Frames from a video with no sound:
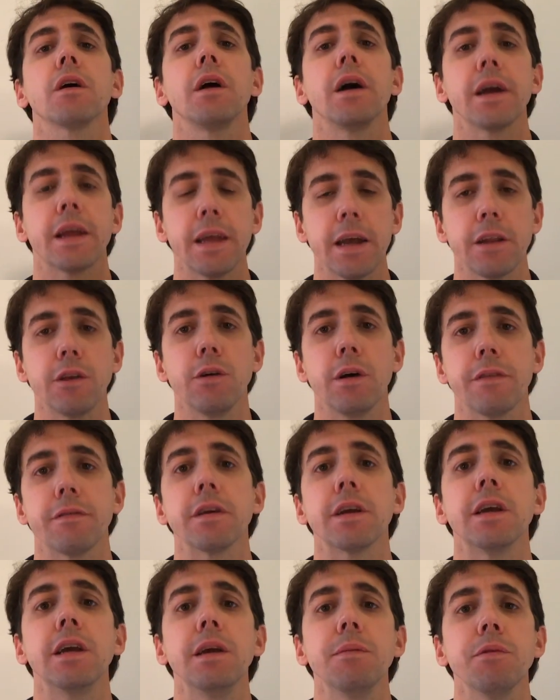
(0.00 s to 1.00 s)
Again, you have
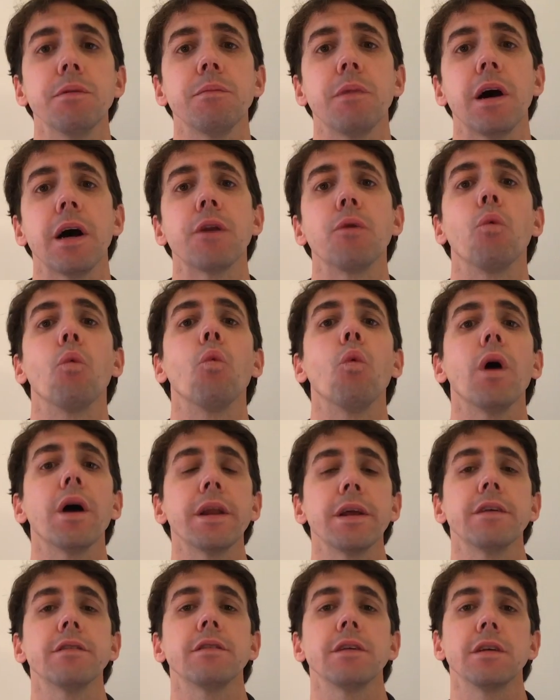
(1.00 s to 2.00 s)
to keep in mind
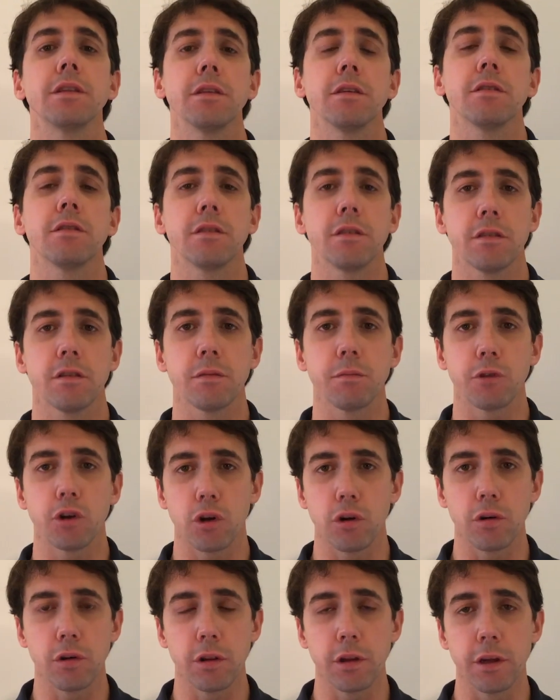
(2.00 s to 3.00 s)
what is in the system
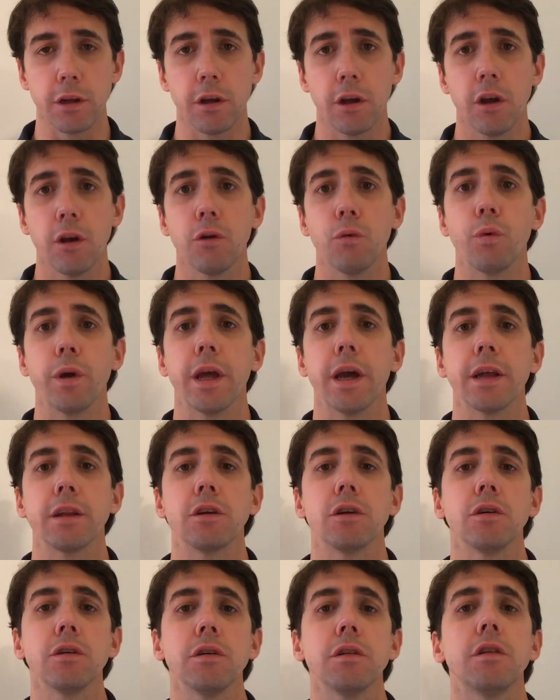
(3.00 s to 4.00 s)
currently. We
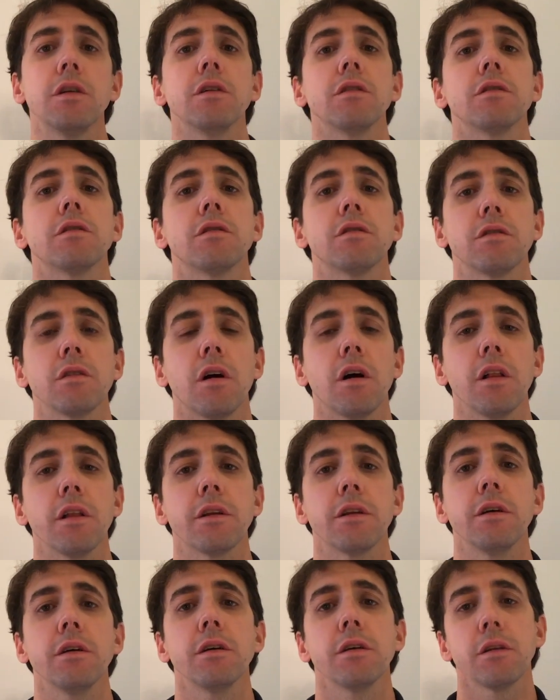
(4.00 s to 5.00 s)
had good,
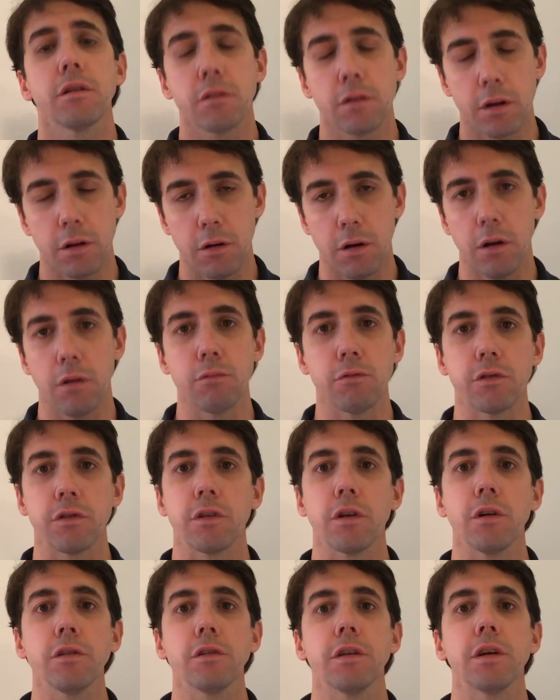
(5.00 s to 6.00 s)
solid
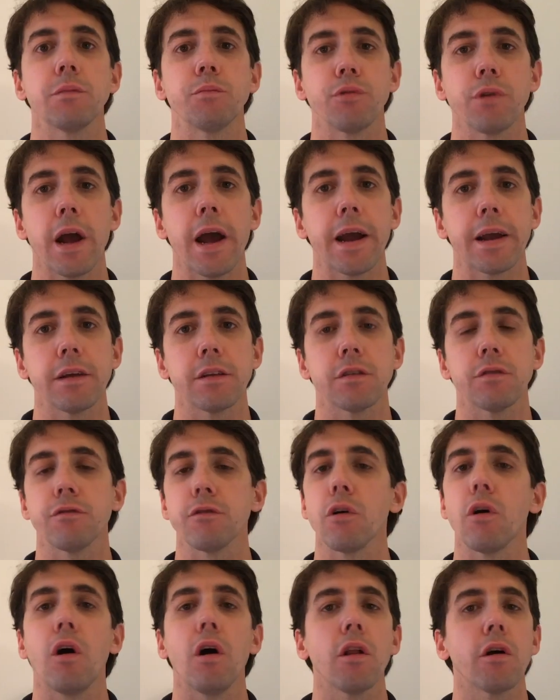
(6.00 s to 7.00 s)
results and brackets
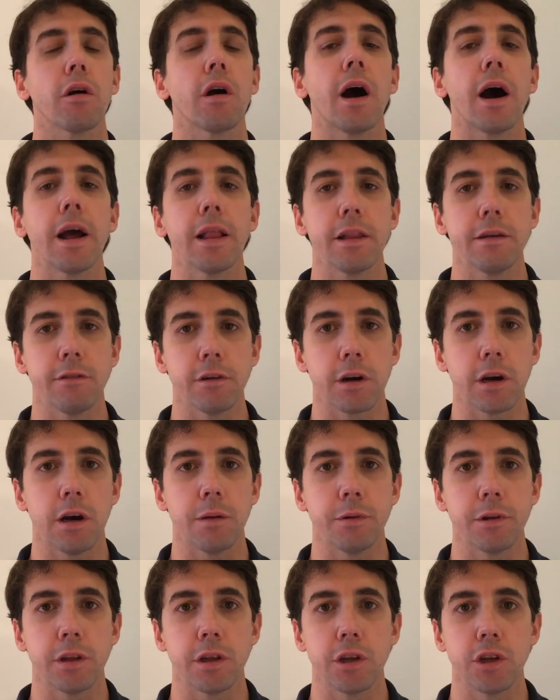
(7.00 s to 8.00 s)
for all our high-level
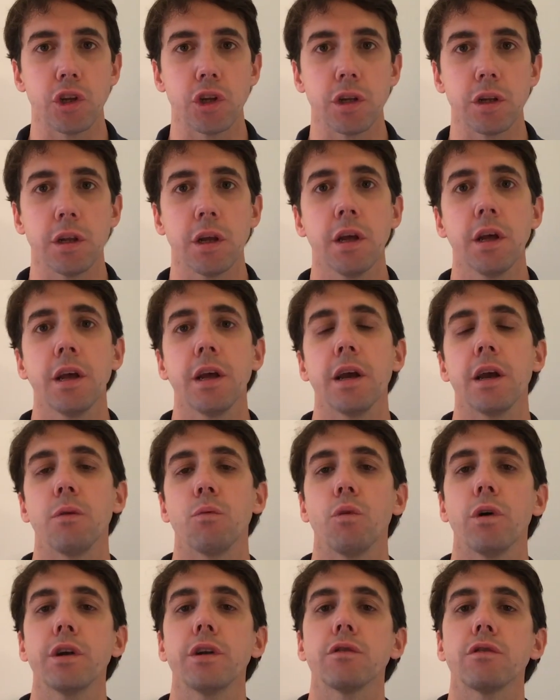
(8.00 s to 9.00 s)
competition. And
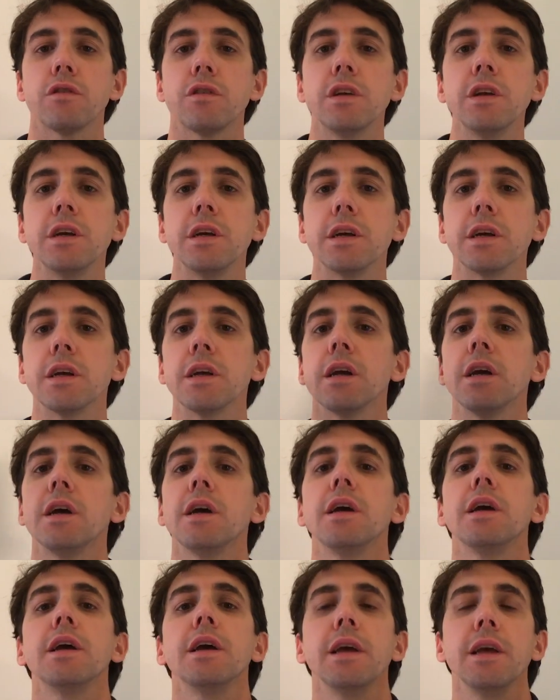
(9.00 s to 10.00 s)
what you're seeing
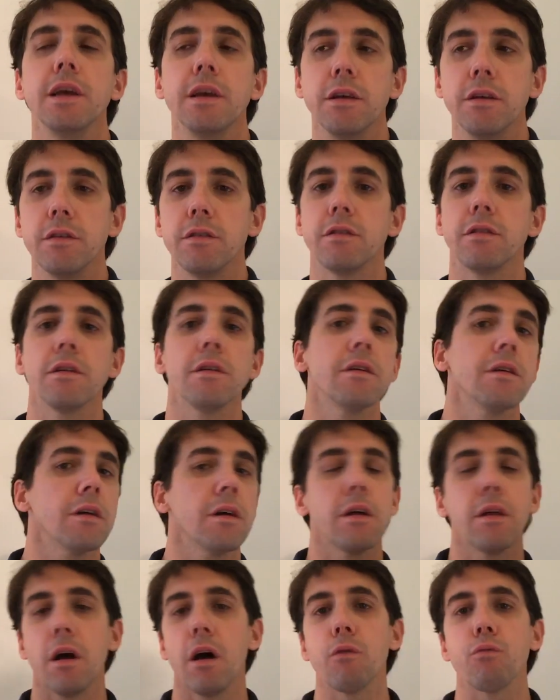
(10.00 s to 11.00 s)
is
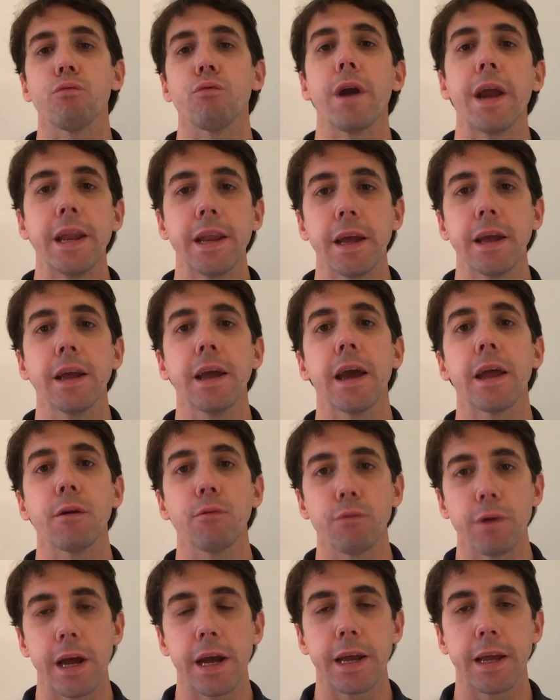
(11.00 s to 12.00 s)
a rating and a
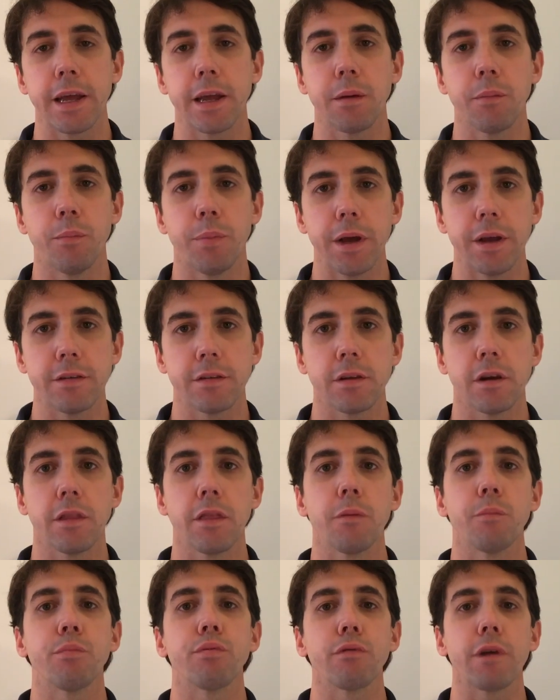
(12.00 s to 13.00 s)
ranking based on
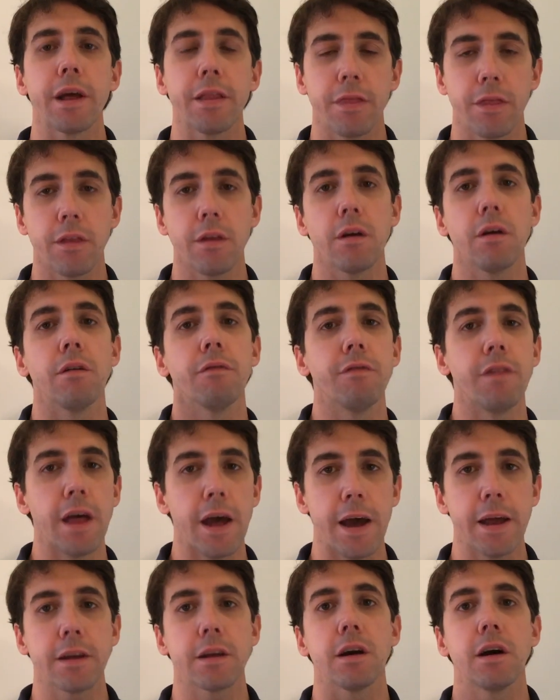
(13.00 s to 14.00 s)
the breadth of
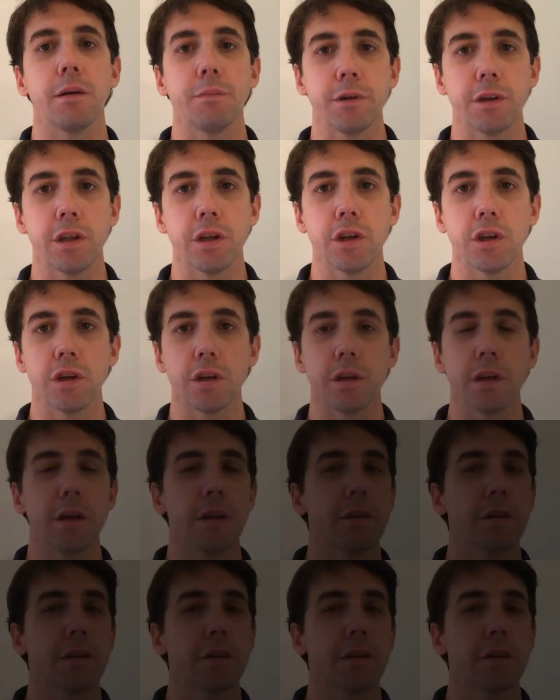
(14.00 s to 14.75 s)
that competition.